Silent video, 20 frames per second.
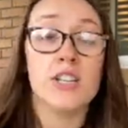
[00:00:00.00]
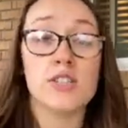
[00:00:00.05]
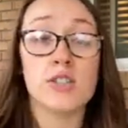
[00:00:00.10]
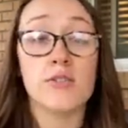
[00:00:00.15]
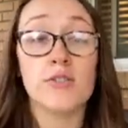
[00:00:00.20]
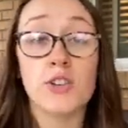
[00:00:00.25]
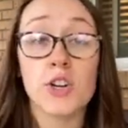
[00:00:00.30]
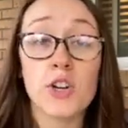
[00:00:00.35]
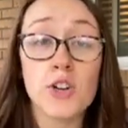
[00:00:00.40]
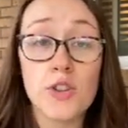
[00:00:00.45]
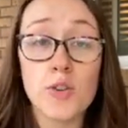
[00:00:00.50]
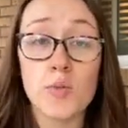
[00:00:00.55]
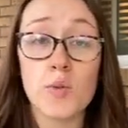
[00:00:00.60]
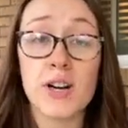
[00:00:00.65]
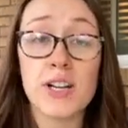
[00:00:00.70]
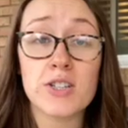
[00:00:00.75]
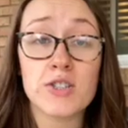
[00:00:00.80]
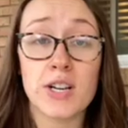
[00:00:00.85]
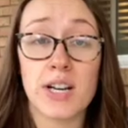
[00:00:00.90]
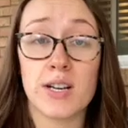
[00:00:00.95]
So if you're the
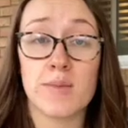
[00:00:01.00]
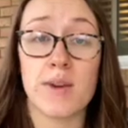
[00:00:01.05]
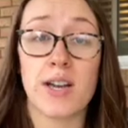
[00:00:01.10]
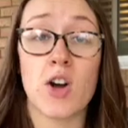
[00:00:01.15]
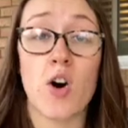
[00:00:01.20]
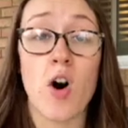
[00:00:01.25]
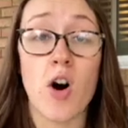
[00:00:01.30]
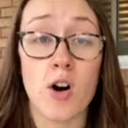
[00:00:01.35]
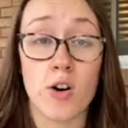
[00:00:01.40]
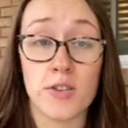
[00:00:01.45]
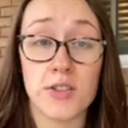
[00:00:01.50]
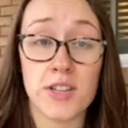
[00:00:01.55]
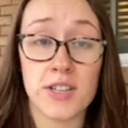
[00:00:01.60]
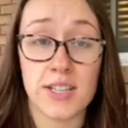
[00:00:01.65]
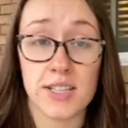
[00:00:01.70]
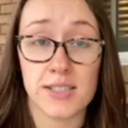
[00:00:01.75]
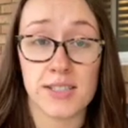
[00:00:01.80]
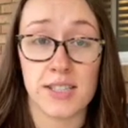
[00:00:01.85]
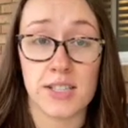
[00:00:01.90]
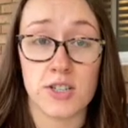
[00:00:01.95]
one trying to make all the
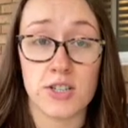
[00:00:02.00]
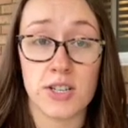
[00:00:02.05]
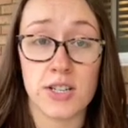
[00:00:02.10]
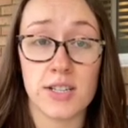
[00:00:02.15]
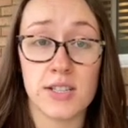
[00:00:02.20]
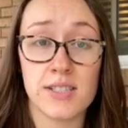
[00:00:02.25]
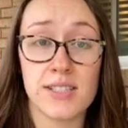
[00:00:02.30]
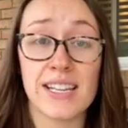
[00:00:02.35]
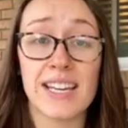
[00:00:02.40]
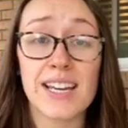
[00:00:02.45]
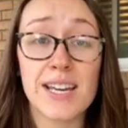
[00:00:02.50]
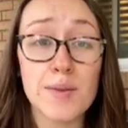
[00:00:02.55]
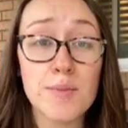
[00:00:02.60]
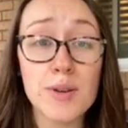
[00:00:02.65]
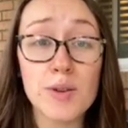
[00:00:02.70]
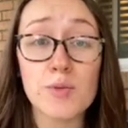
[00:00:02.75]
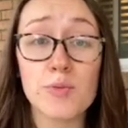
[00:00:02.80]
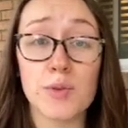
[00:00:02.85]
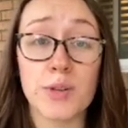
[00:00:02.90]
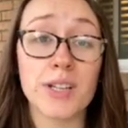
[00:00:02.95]
decisions, it can
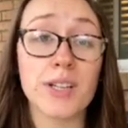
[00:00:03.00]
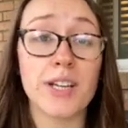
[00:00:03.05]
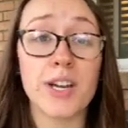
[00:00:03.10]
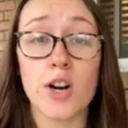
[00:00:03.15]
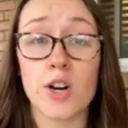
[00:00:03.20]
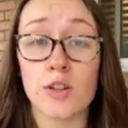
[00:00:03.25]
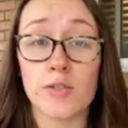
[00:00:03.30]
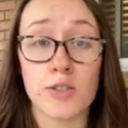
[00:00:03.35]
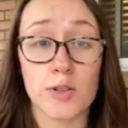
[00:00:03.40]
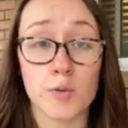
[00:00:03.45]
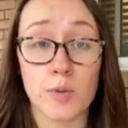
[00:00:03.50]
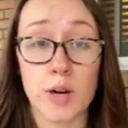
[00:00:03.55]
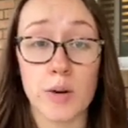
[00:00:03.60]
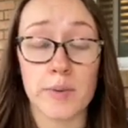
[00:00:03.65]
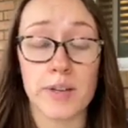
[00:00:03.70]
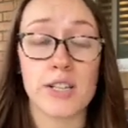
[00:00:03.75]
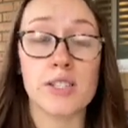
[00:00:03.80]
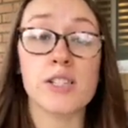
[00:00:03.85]
be really overwhelming.